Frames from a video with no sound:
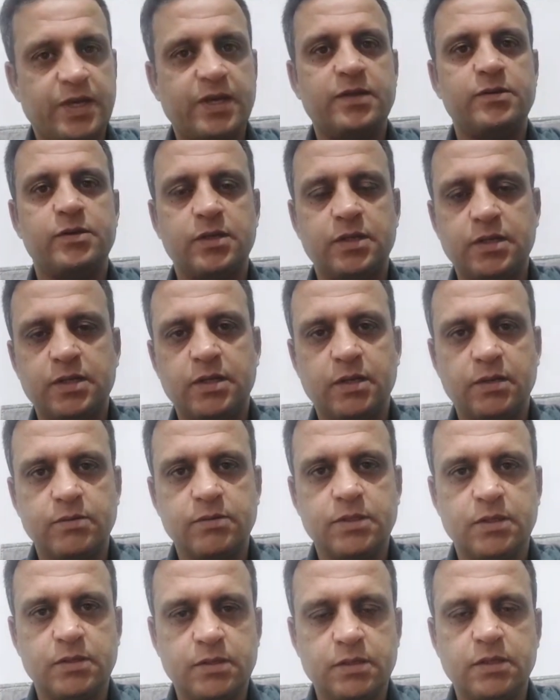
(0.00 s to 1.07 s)
In this
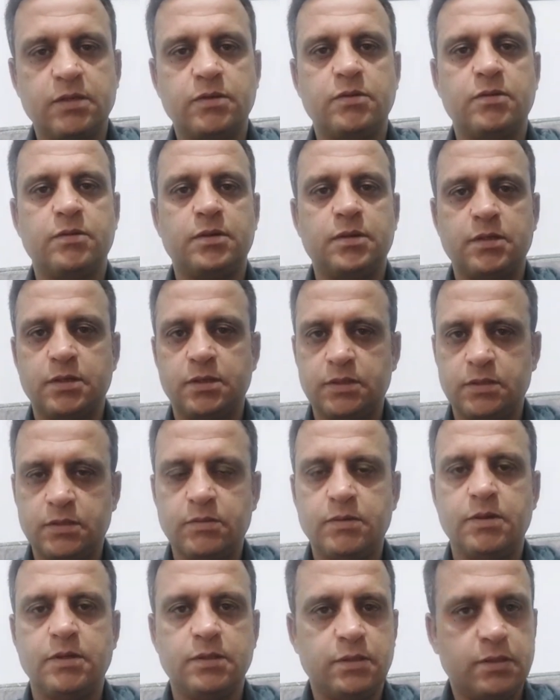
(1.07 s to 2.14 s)
video, we'll cover
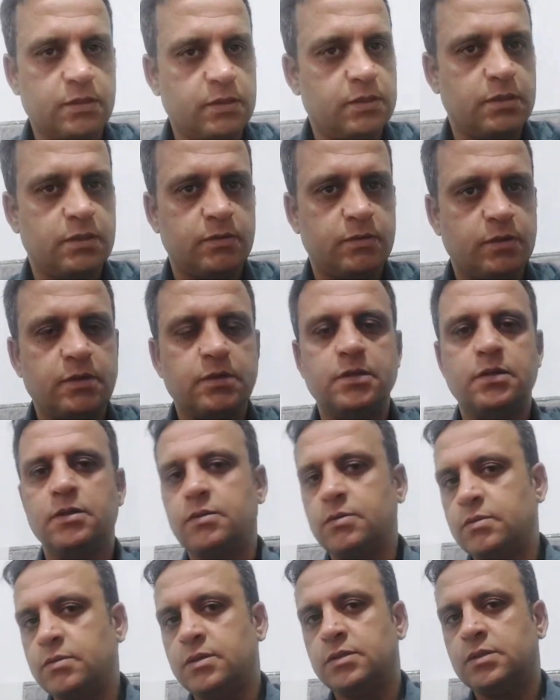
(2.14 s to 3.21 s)
everything you need to know,
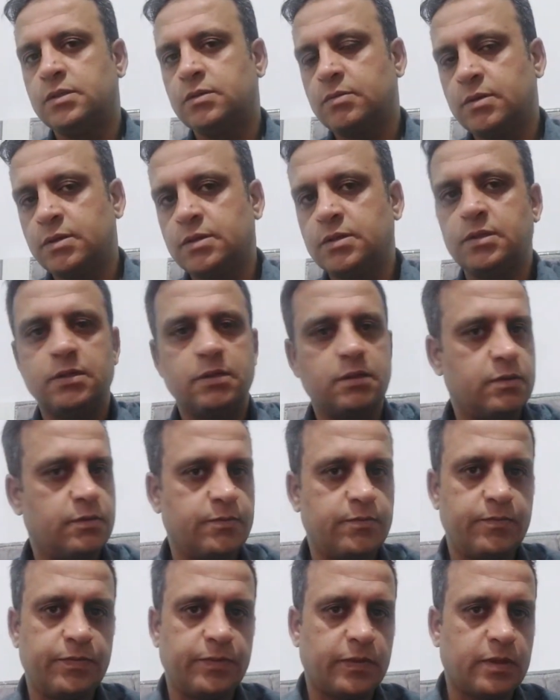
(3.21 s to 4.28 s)
from its standout
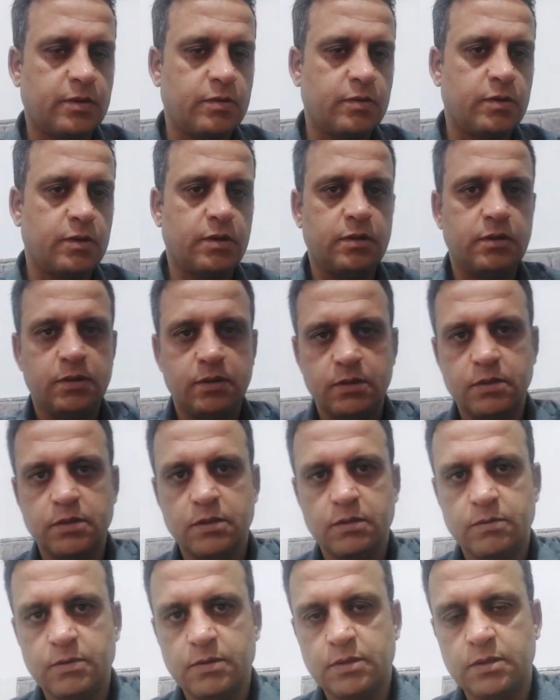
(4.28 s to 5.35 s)
features and hidden
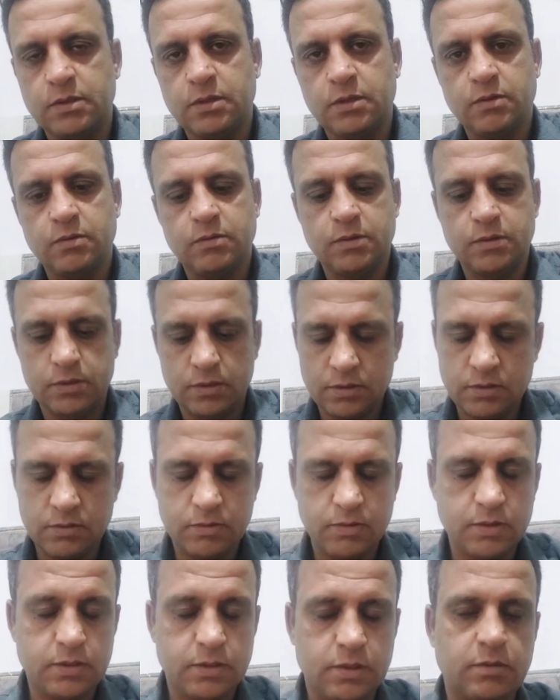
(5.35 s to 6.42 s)
strengths to the downsides
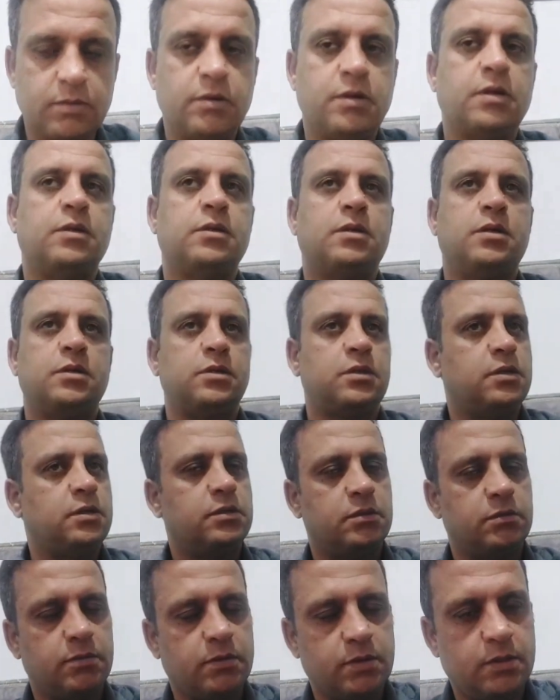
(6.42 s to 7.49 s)
to consider before
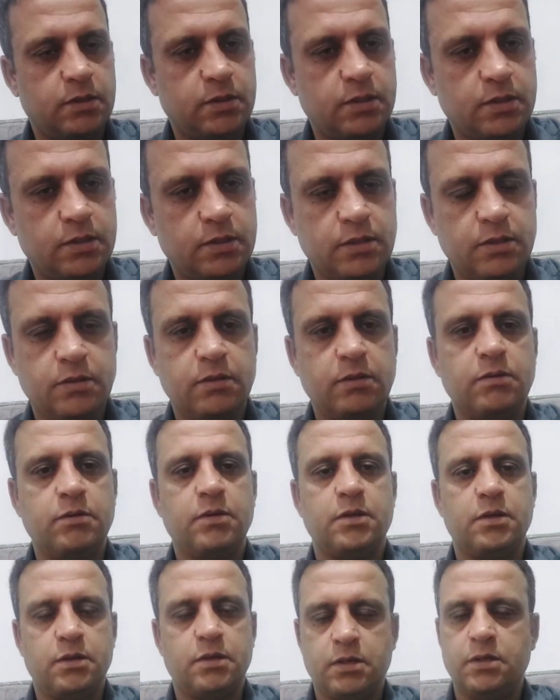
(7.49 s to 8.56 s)
buying.
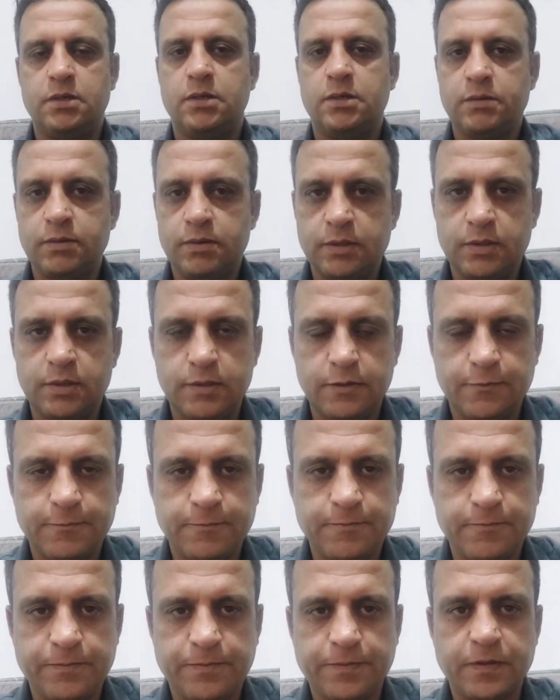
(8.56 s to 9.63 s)
Samsung's Galaxy
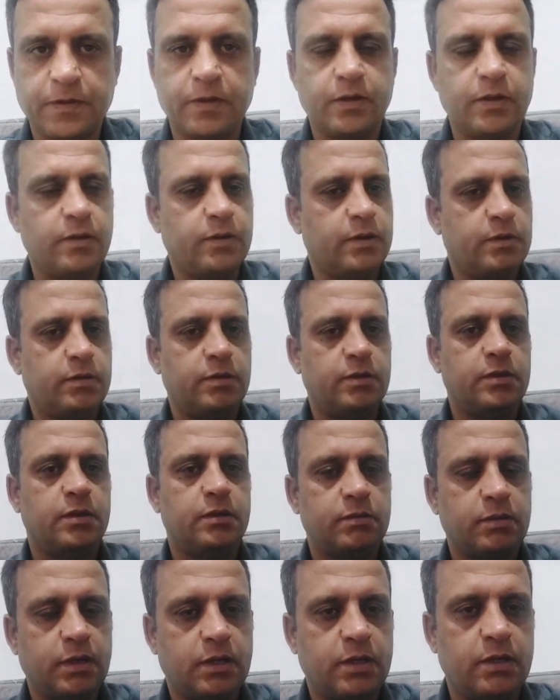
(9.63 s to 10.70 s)
A07 is a
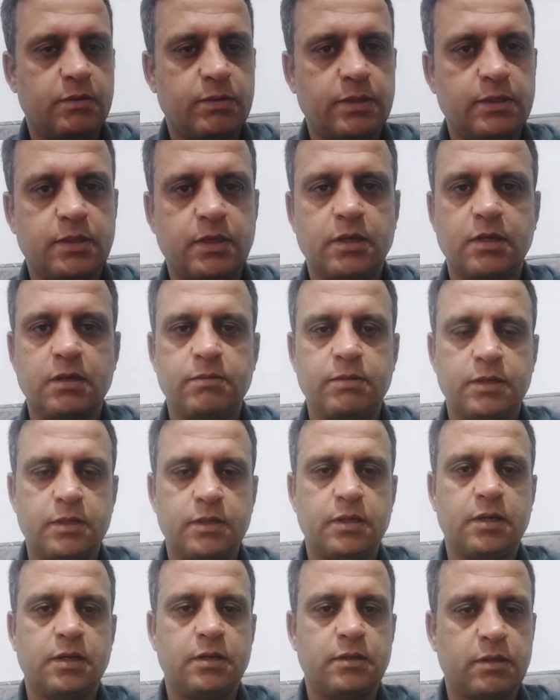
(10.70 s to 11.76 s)
budget-focused entry
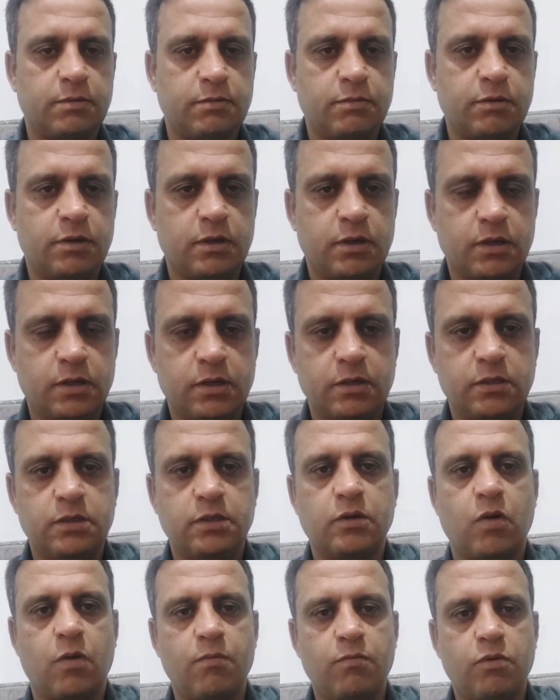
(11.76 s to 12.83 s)
in the long-running A
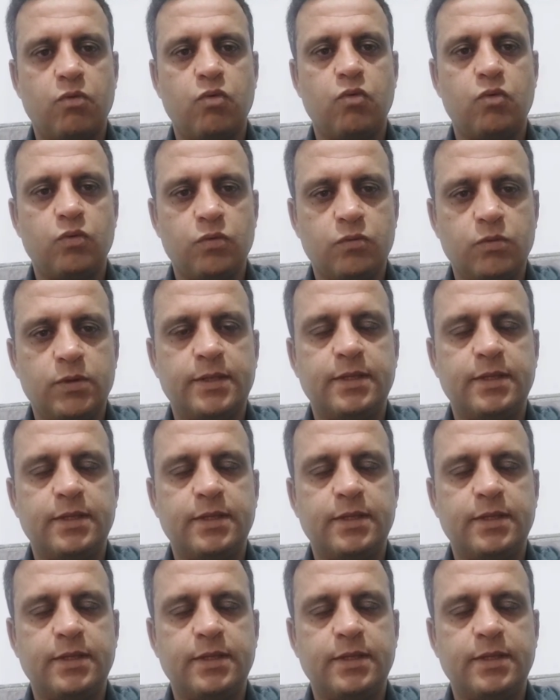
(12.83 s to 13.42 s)
series lineup.